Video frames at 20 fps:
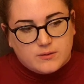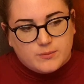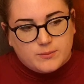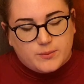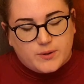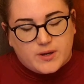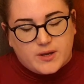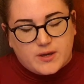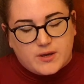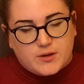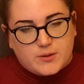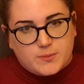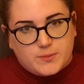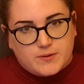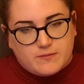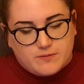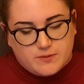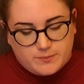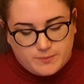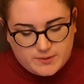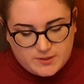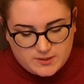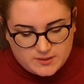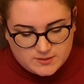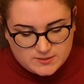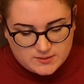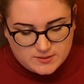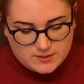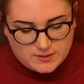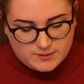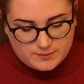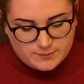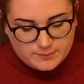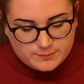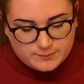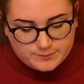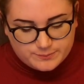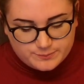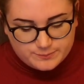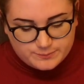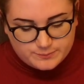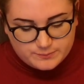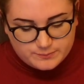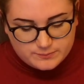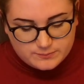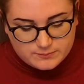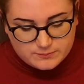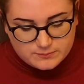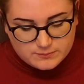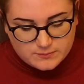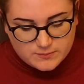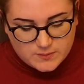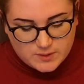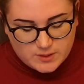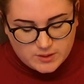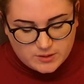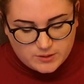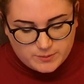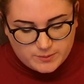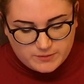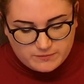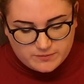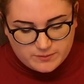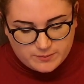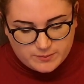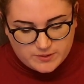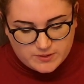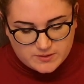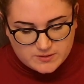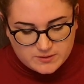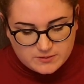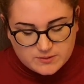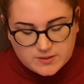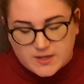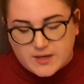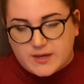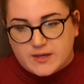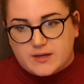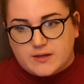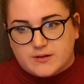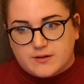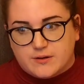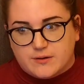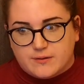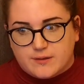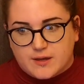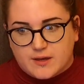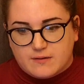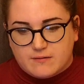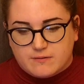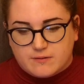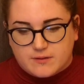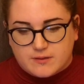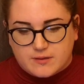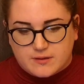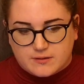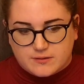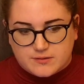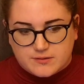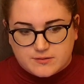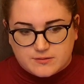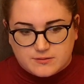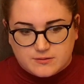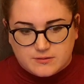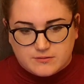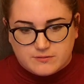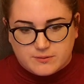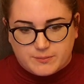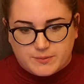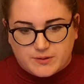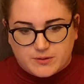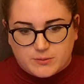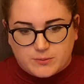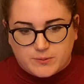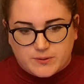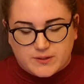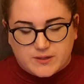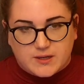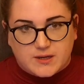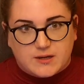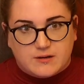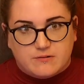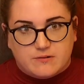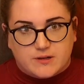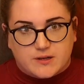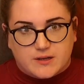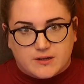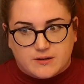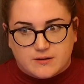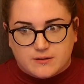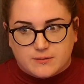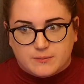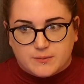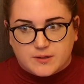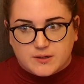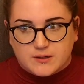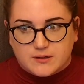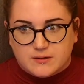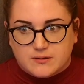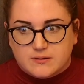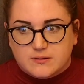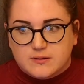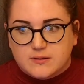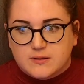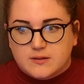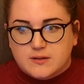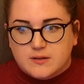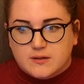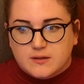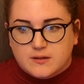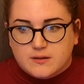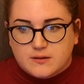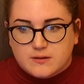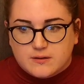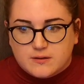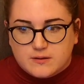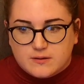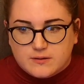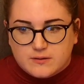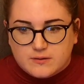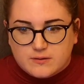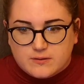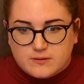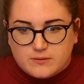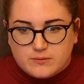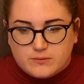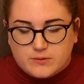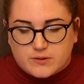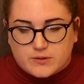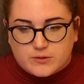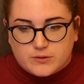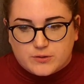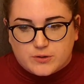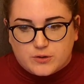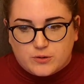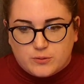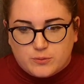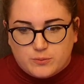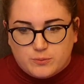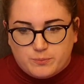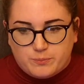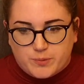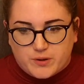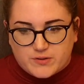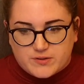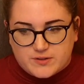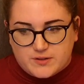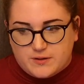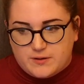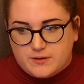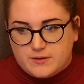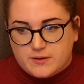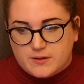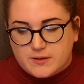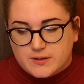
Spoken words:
But I hope everybody's I hope everybody's okay. I know that everything's sort of a bit up in the air again at the minute with good old Bozza.